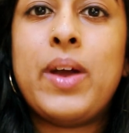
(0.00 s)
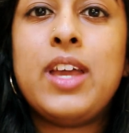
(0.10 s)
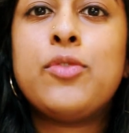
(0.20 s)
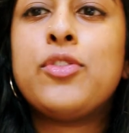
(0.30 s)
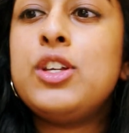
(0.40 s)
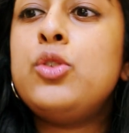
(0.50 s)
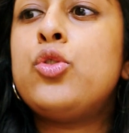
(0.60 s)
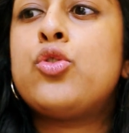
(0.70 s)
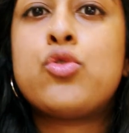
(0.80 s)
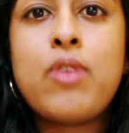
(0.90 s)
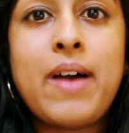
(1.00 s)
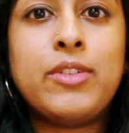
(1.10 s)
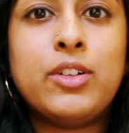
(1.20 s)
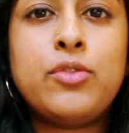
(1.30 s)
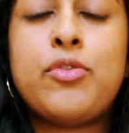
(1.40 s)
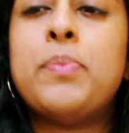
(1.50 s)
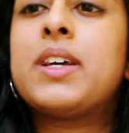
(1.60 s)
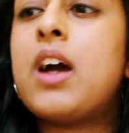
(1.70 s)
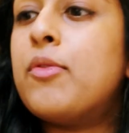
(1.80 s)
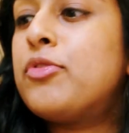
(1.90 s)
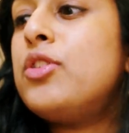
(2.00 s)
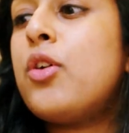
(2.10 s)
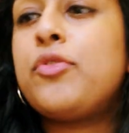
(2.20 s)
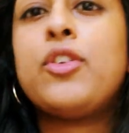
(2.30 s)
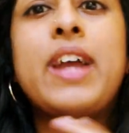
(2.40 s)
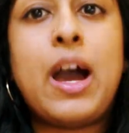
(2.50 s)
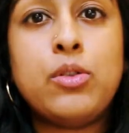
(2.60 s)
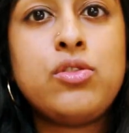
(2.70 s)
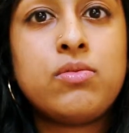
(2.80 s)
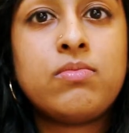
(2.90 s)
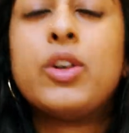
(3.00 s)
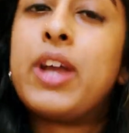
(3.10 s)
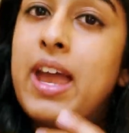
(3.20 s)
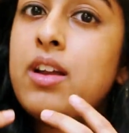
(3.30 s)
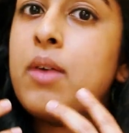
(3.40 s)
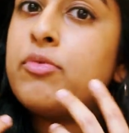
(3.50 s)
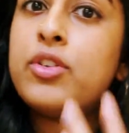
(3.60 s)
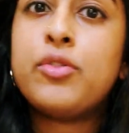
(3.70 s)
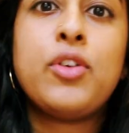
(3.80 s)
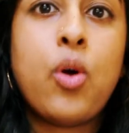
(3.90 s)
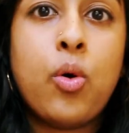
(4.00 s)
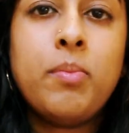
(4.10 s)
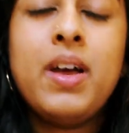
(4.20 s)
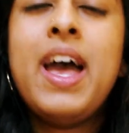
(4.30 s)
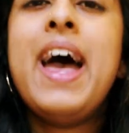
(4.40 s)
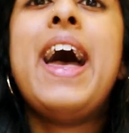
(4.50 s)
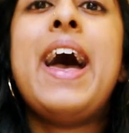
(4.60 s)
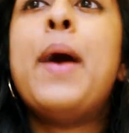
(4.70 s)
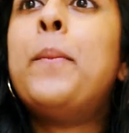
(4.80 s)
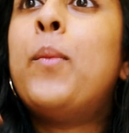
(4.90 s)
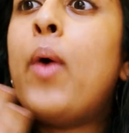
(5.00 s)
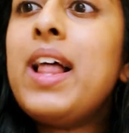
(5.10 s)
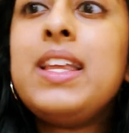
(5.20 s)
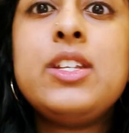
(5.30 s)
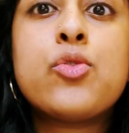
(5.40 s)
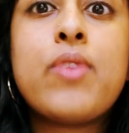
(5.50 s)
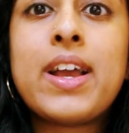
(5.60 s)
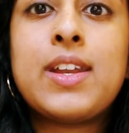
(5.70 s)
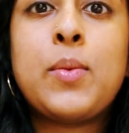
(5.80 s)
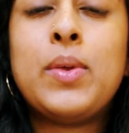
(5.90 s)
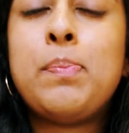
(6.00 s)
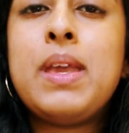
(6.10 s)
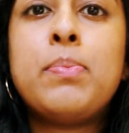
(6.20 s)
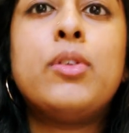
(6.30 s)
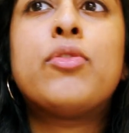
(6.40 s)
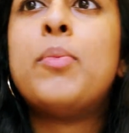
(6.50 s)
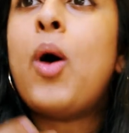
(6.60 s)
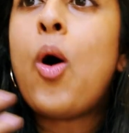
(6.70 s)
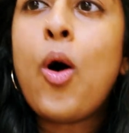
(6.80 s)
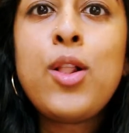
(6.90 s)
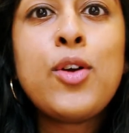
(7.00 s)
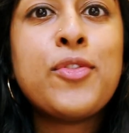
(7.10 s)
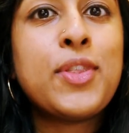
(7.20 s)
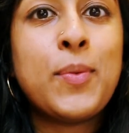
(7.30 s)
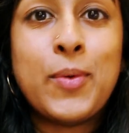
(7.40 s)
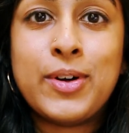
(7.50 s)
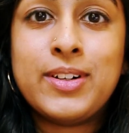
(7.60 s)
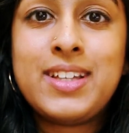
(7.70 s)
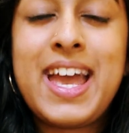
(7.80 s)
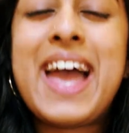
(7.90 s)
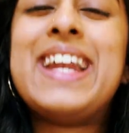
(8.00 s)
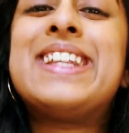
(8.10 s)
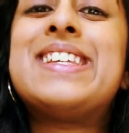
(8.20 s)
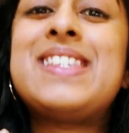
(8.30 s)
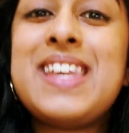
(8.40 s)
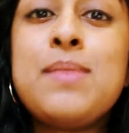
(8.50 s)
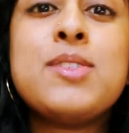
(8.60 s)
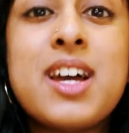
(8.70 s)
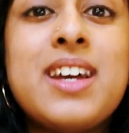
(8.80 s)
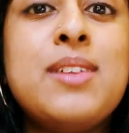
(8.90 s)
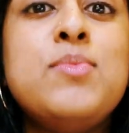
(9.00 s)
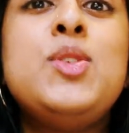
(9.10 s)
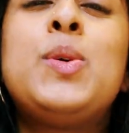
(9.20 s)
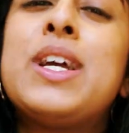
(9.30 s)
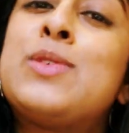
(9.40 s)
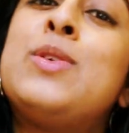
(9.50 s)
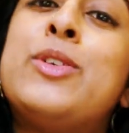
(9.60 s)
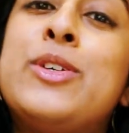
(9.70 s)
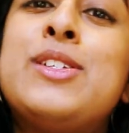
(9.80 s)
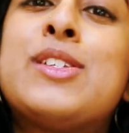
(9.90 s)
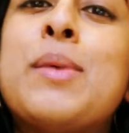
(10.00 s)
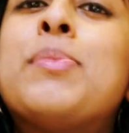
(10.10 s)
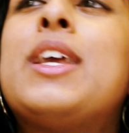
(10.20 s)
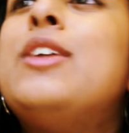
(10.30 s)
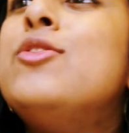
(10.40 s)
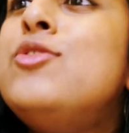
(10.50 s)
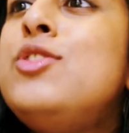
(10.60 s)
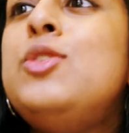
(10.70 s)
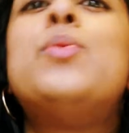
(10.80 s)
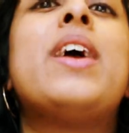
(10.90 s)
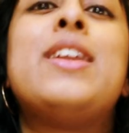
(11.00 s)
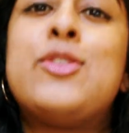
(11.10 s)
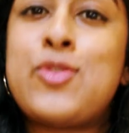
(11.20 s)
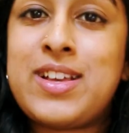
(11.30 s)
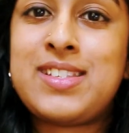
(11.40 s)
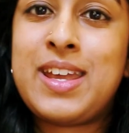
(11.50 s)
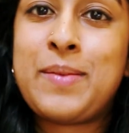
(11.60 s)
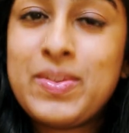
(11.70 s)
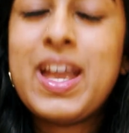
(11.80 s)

way for you to travel from the comfort of your couch okay, comfort of your home, um, while interacting with people from all over the world, and at the same time, you get to learn something new and interesting.